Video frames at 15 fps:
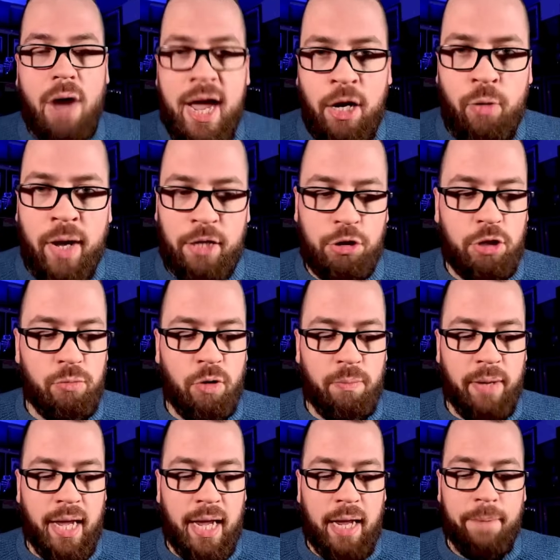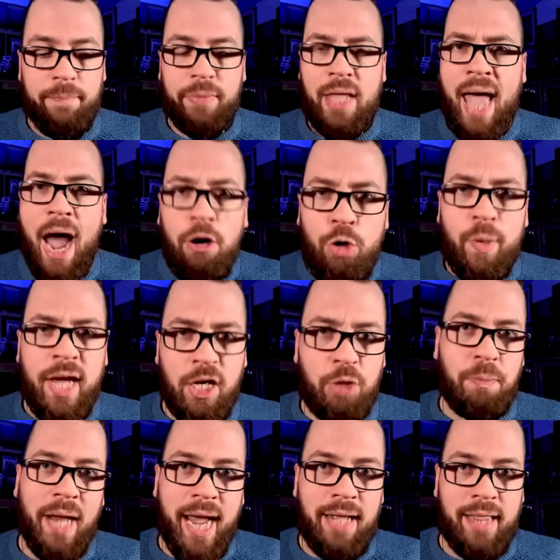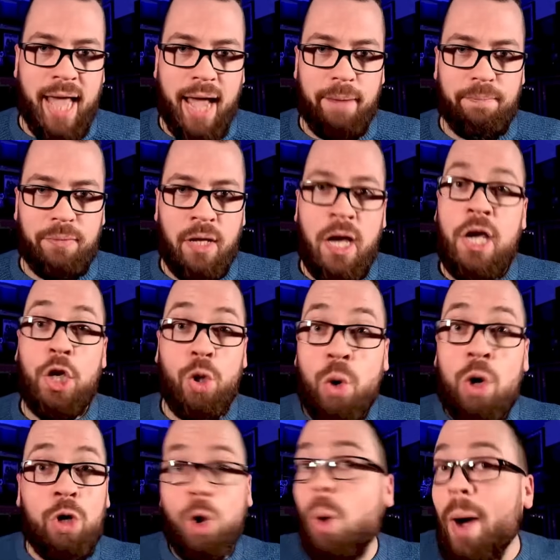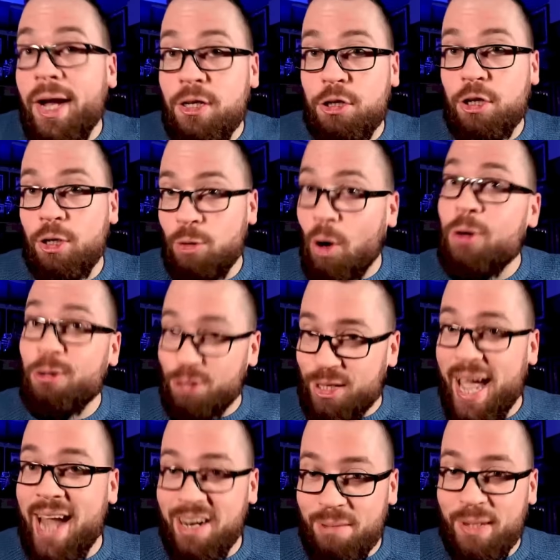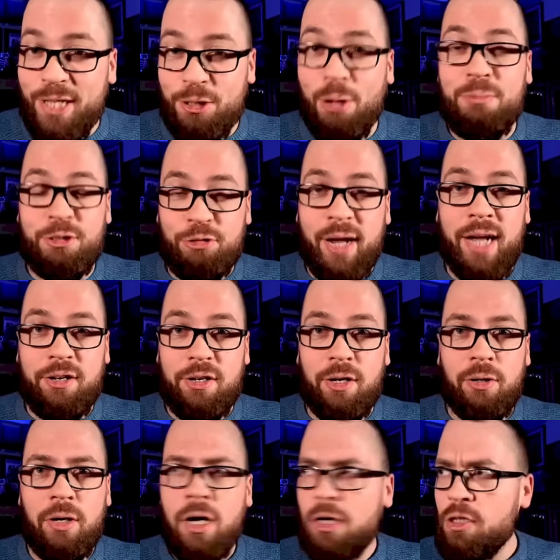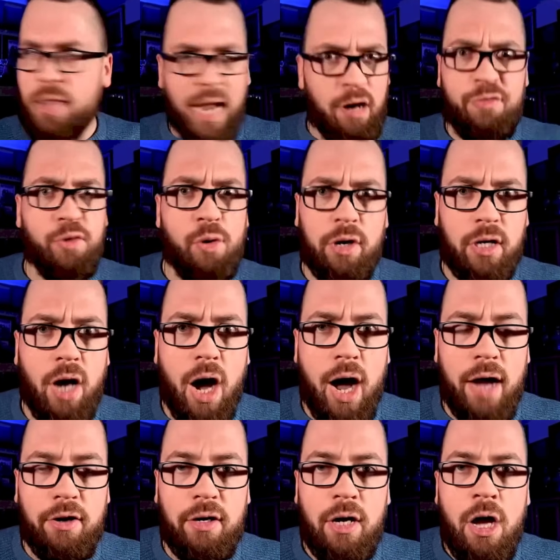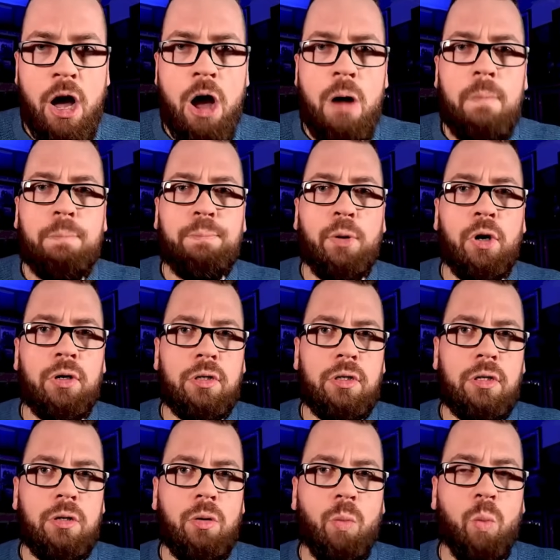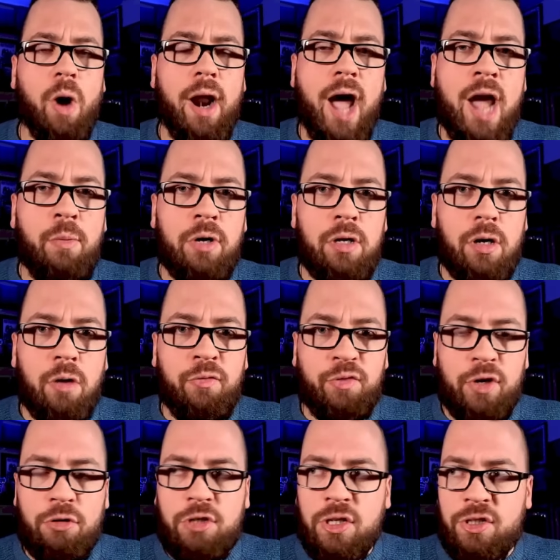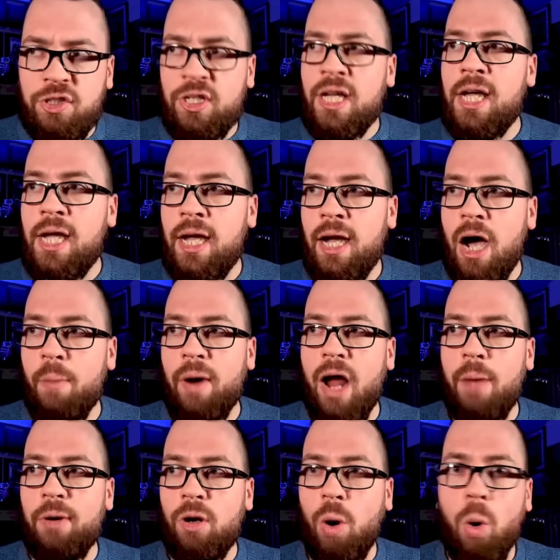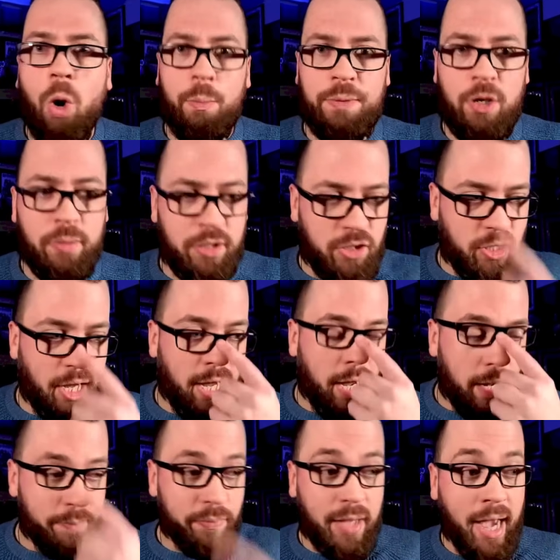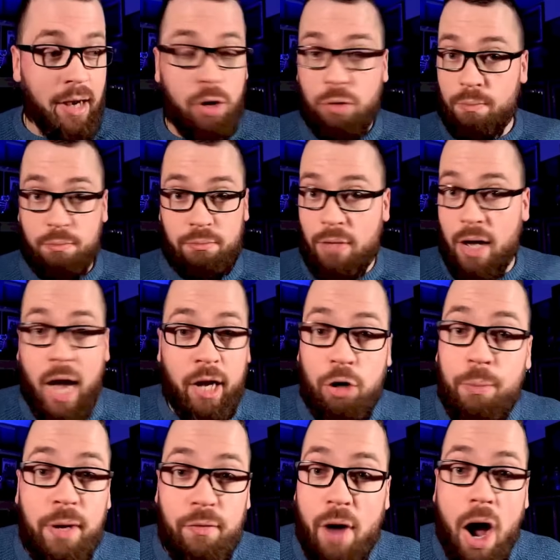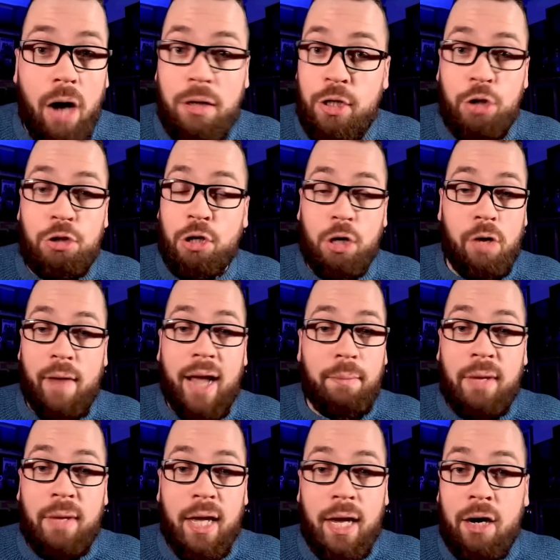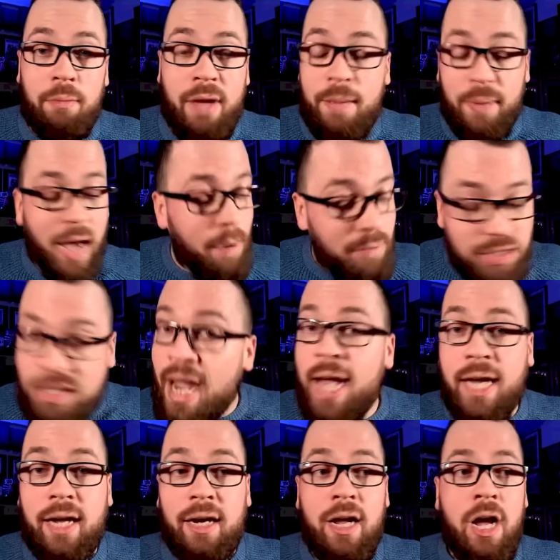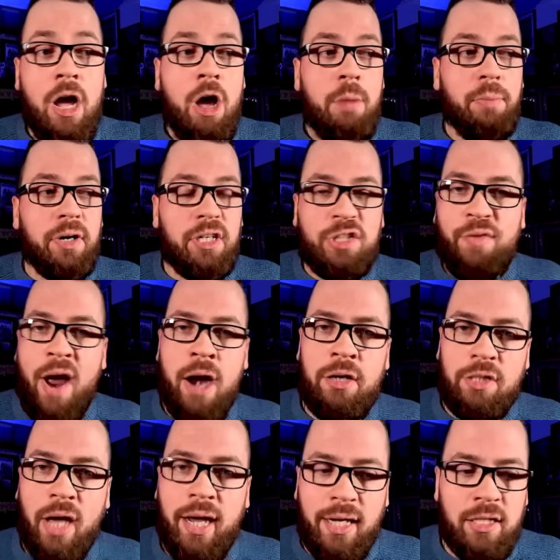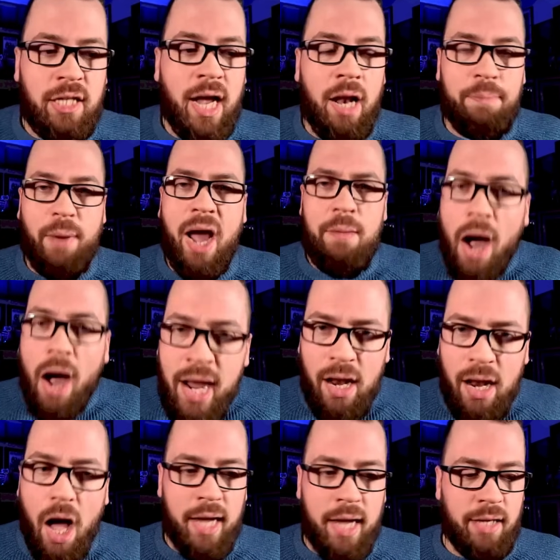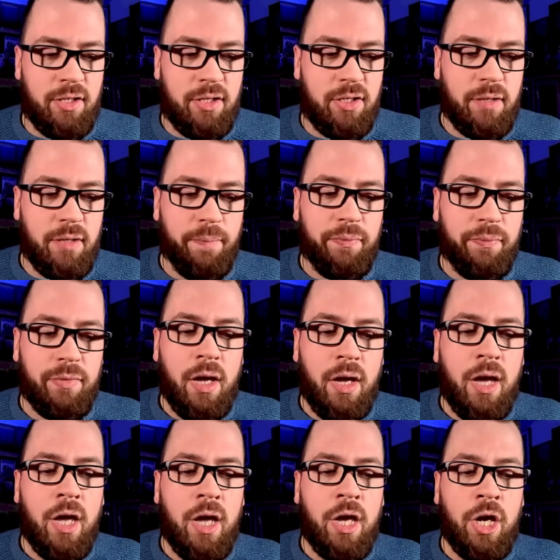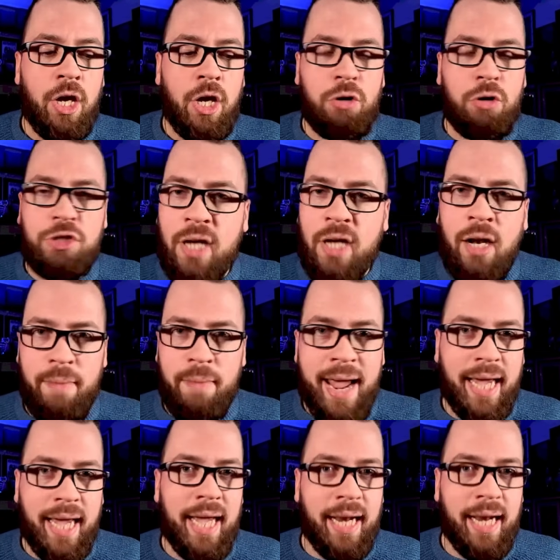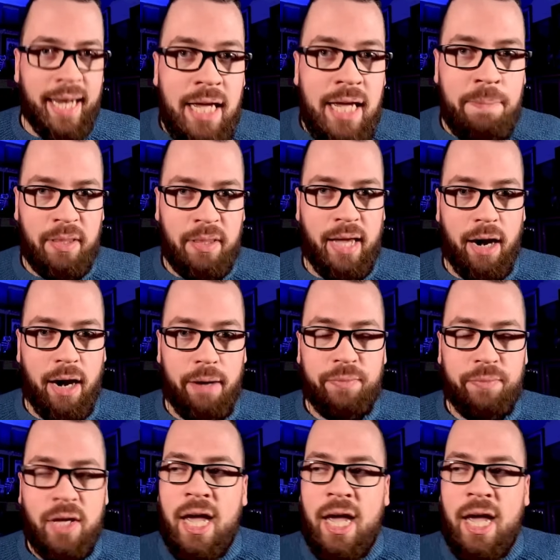My question would be, how do we explain that? You're going to, understandably, jump straight to, therefore God. But what I would love you to see, and what I would hope you would see, and look, I could be wrong, you could correct me here, maybe I'm mistaken, but as far as I can tell, by my lights, you're still making a leap there.